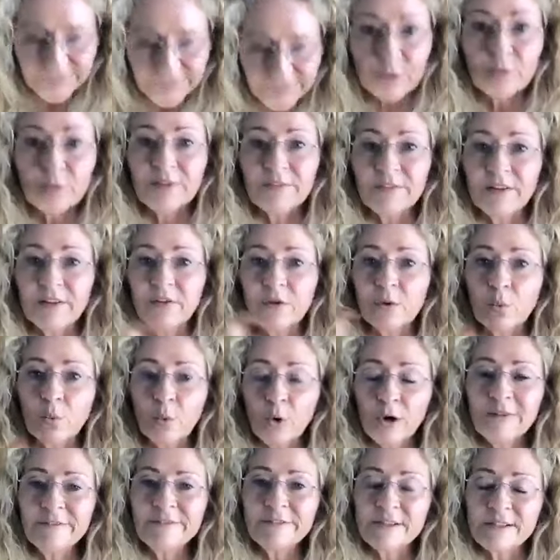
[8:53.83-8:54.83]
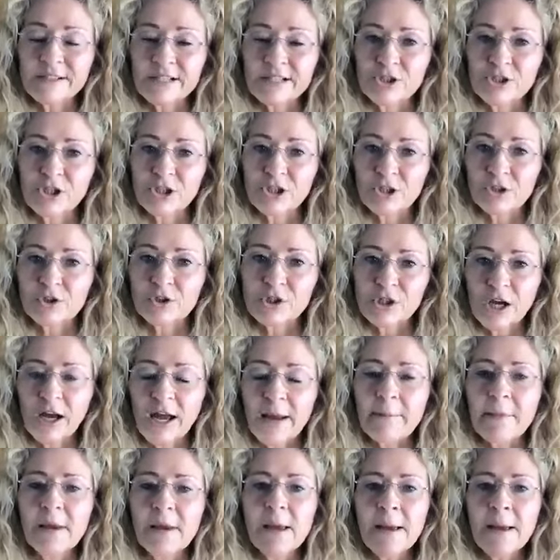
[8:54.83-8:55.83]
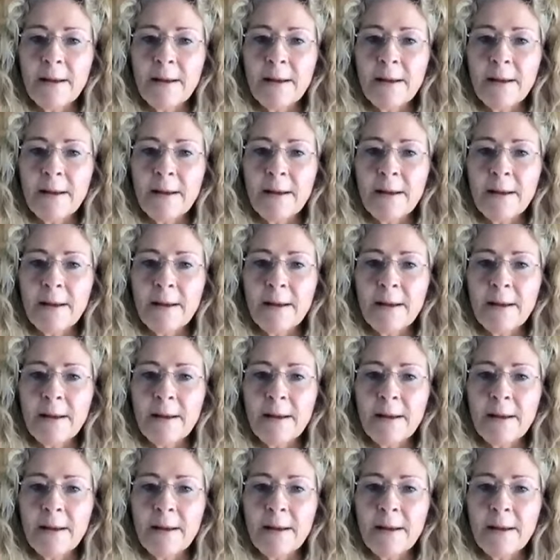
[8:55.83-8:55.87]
form within the womb for such a long time.